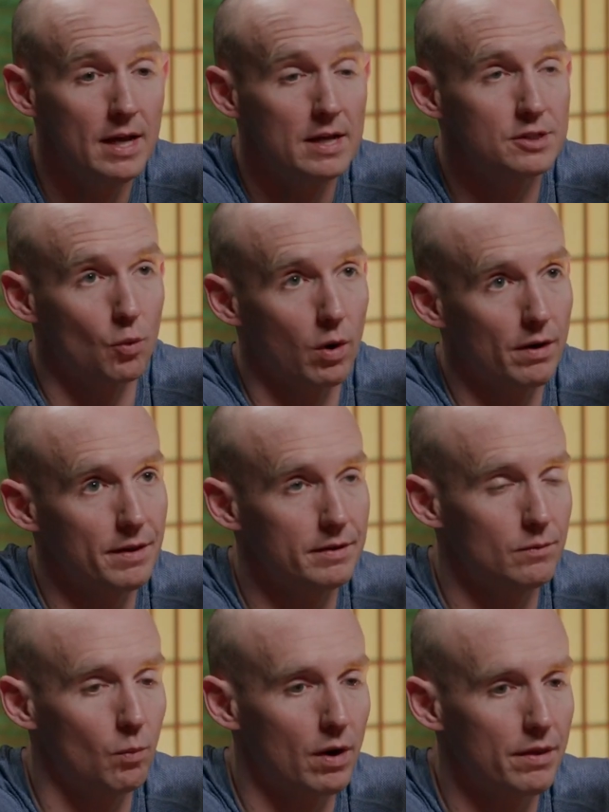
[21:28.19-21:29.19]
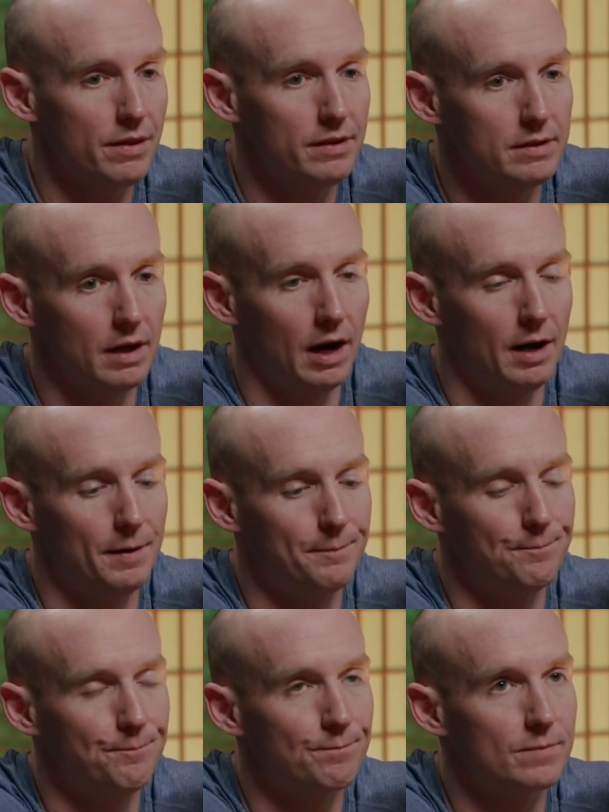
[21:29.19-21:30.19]
So what are
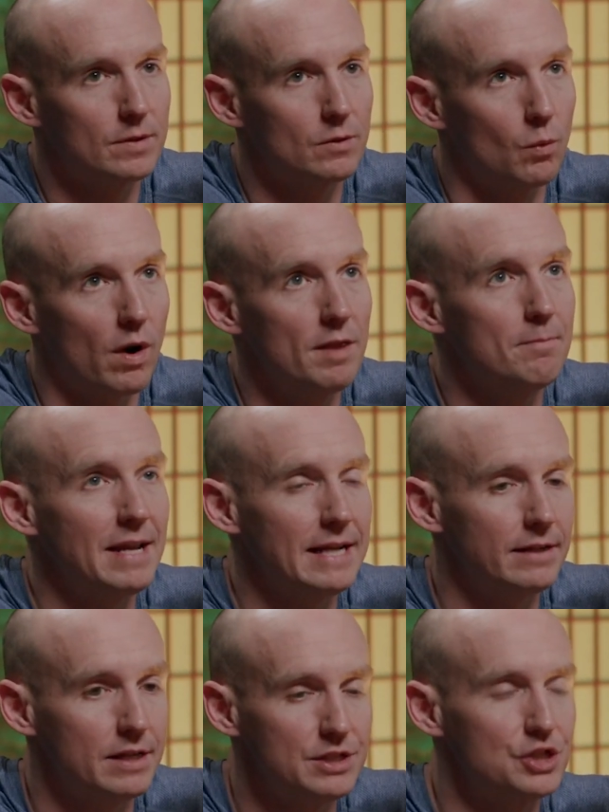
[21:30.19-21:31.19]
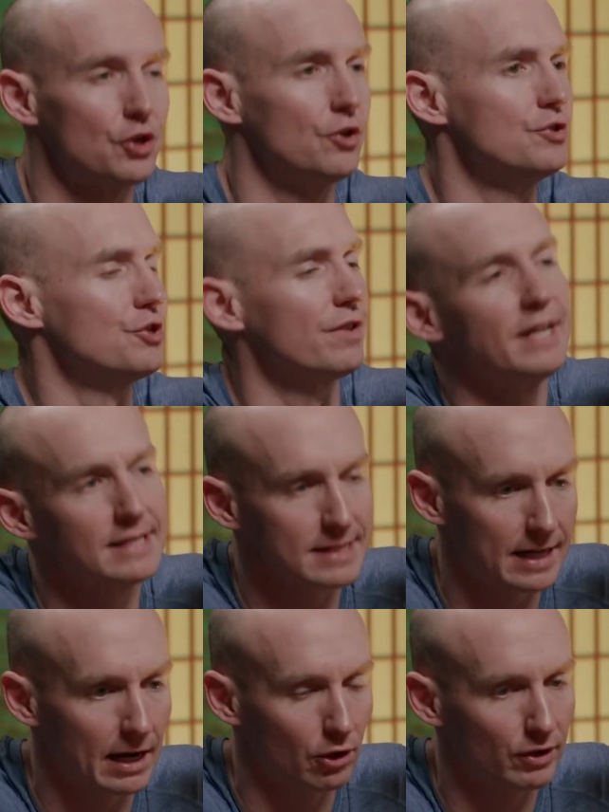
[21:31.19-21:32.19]
the main concerns or things to
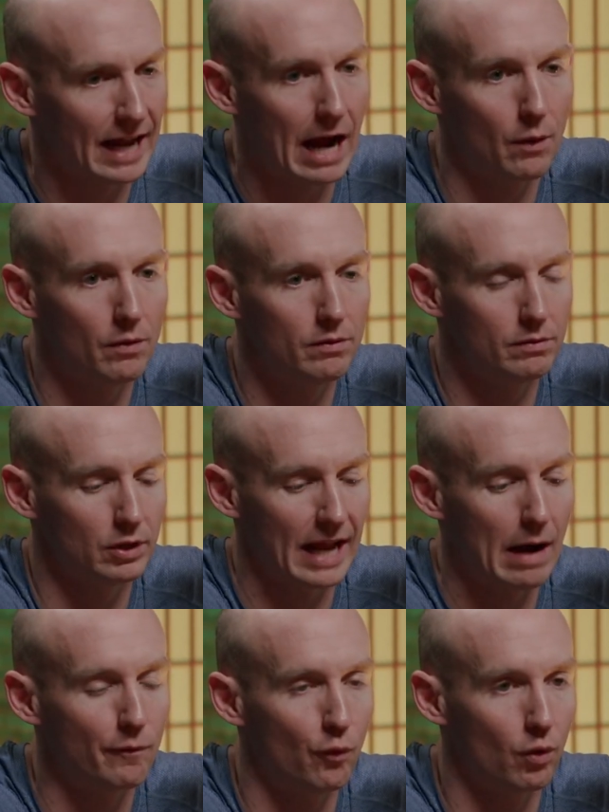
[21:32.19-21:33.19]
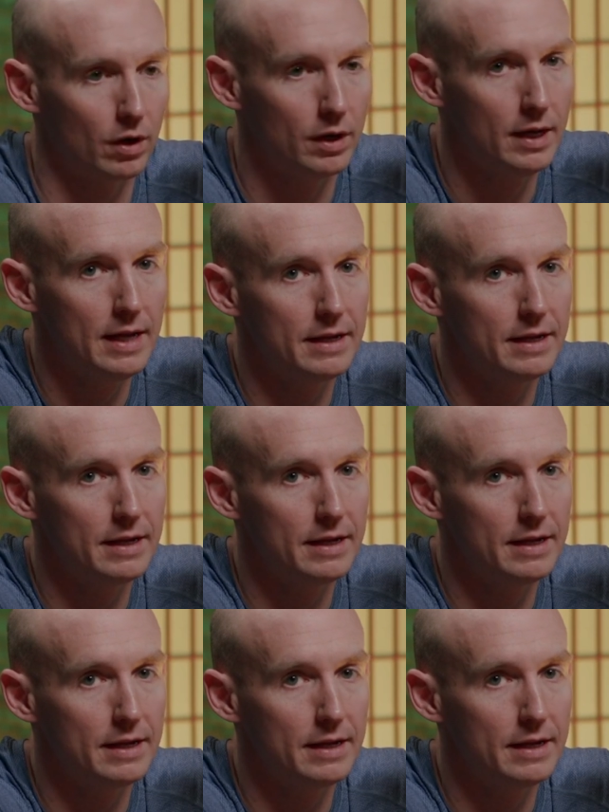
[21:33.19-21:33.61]
kind of look out for,